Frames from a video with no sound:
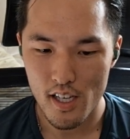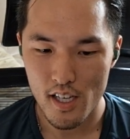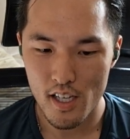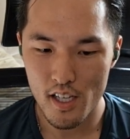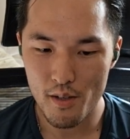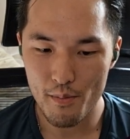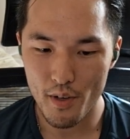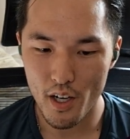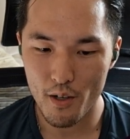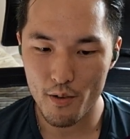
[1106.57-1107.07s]

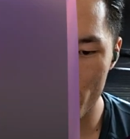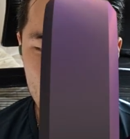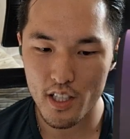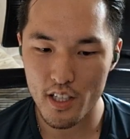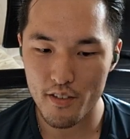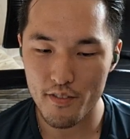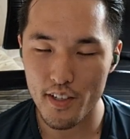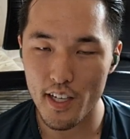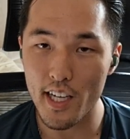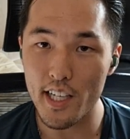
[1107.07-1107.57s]
Him, I would
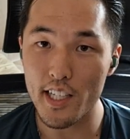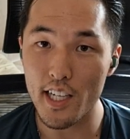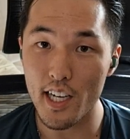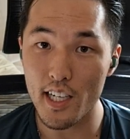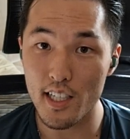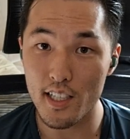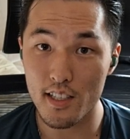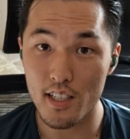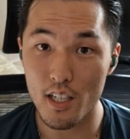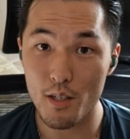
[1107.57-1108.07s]
give a
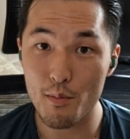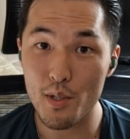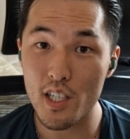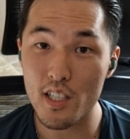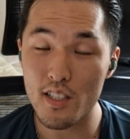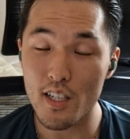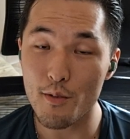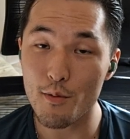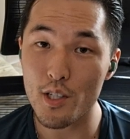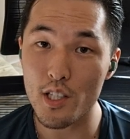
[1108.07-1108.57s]
9 out of 10
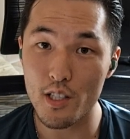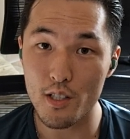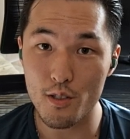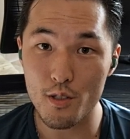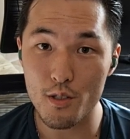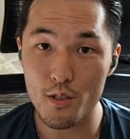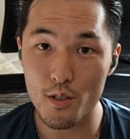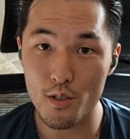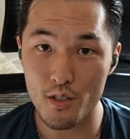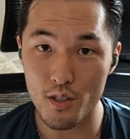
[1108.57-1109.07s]
because I really
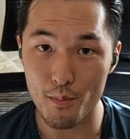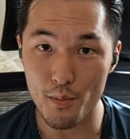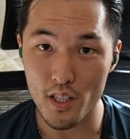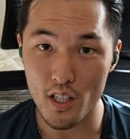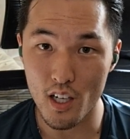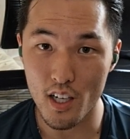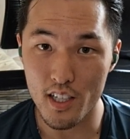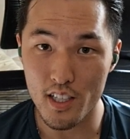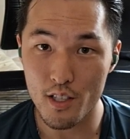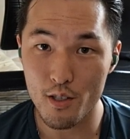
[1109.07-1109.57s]
used him a
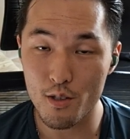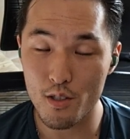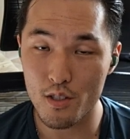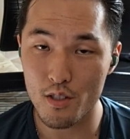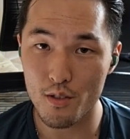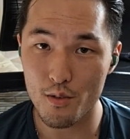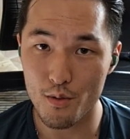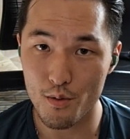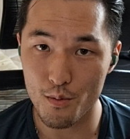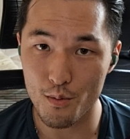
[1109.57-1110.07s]
lot. He
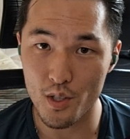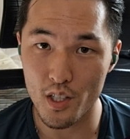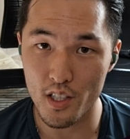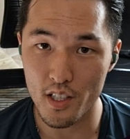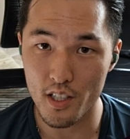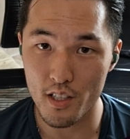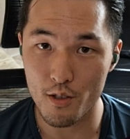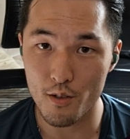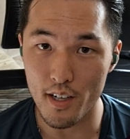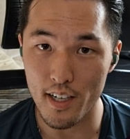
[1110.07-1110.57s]
was
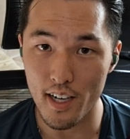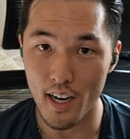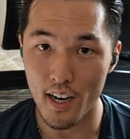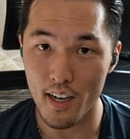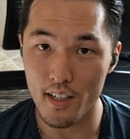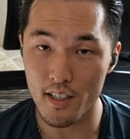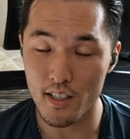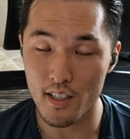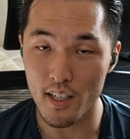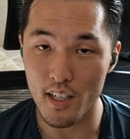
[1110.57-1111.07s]
really a great
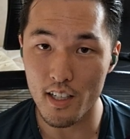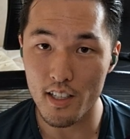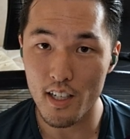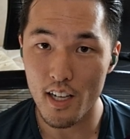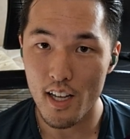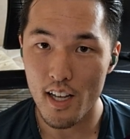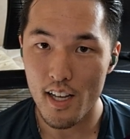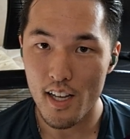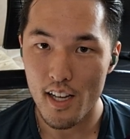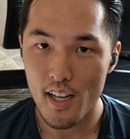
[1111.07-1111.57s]
hired gun.
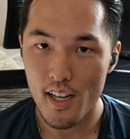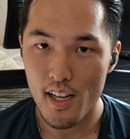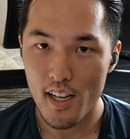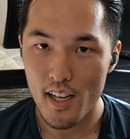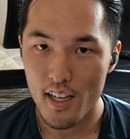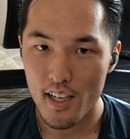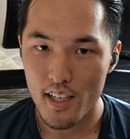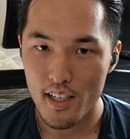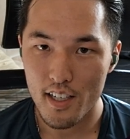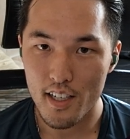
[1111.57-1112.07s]

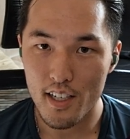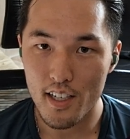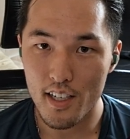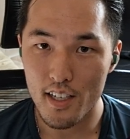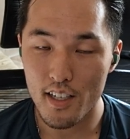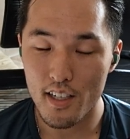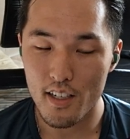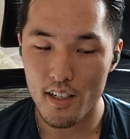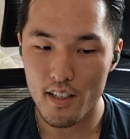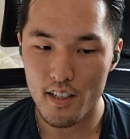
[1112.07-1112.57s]

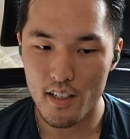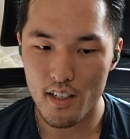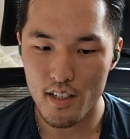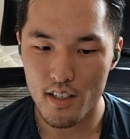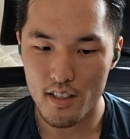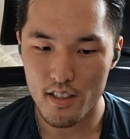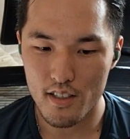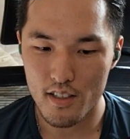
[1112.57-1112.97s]
And